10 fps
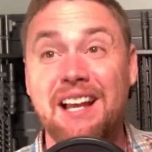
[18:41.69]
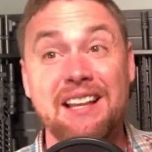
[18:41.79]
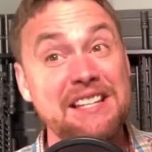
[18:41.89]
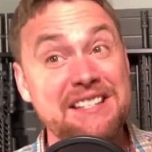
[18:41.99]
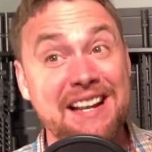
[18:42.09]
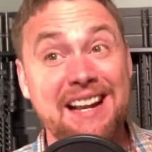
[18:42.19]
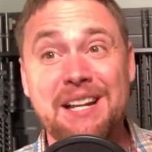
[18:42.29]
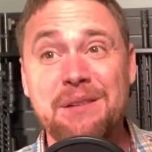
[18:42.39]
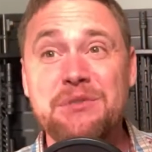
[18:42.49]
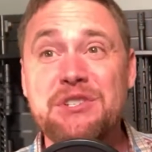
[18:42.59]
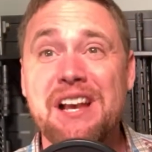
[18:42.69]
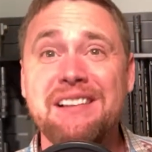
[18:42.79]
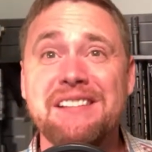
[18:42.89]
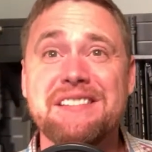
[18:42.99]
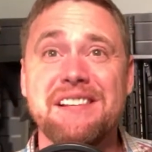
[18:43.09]
Listen, I am
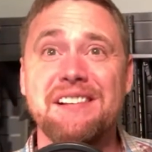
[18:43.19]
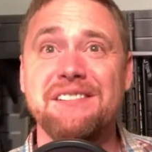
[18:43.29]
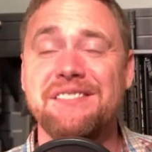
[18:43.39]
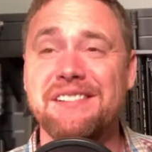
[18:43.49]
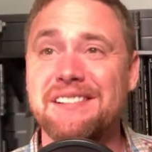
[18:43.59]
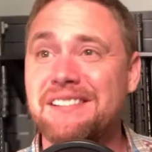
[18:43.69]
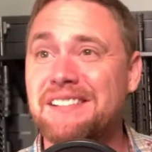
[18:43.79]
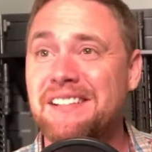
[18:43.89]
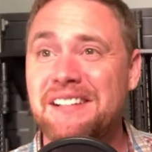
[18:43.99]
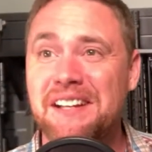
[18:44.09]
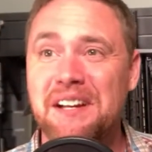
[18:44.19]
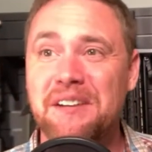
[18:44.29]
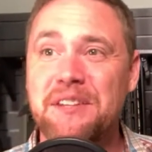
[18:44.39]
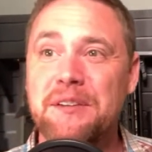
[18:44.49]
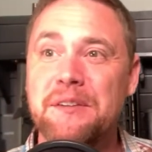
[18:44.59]
jealous of
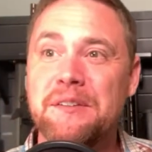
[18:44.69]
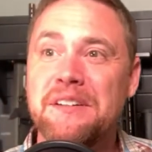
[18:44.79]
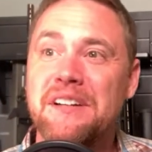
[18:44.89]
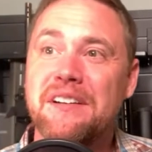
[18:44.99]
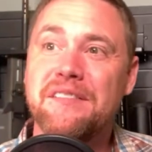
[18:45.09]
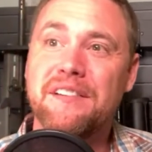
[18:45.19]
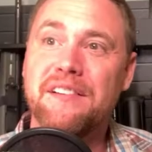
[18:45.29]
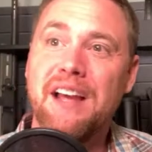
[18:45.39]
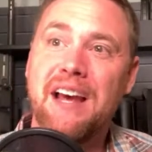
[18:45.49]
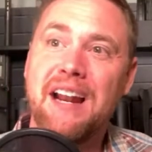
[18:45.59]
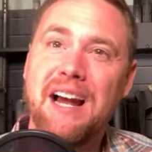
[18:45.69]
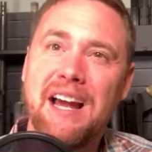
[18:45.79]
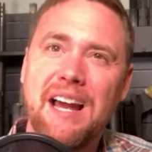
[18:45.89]
you for that.